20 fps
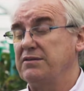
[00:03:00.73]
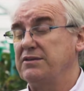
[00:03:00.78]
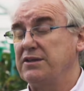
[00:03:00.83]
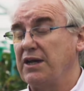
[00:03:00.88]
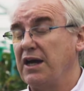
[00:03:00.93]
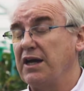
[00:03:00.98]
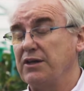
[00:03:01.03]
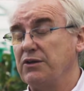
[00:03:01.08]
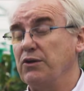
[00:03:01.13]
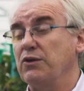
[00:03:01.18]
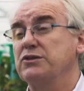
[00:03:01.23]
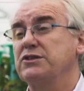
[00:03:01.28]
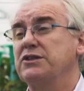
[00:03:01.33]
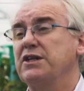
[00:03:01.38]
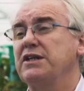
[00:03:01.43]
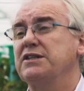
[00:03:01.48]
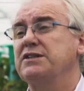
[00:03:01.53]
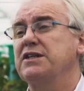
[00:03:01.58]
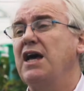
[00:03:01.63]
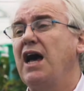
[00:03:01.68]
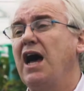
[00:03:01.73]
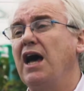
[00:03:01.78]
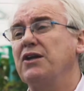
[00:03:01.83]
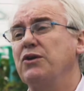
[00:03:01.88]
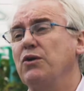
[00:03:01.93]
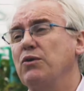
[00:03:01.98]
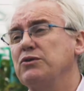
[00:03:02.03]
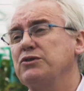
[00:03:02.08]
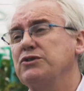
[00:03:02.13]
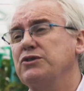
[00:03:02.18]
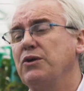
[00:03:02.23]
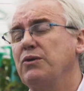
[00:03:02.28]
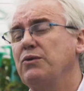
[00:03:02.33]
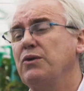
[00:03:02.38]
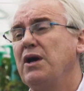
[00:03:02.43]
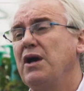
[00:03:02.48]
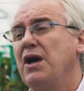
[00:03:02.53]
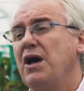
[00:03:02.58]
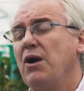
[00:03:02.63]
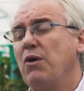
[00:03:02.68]
diagnostics, and also
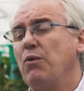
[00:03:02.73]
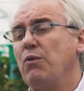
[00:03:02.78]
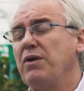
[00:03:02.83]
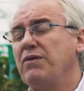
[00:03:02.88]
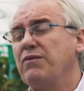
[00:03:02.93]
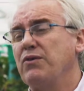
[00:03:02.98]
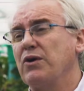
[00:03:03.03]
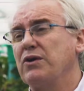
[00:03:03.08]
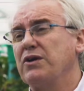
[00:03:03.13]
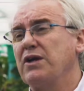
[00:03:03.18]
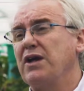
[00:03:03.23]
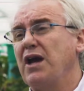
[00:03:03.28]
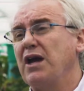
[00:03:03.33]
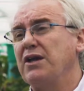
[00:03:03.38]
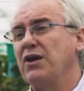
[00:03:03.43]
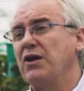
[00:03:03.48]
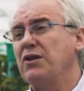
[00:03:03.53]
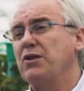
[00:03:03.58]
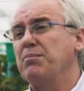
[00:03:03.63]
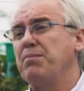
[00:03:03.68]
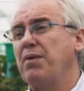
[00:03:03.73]
we've got another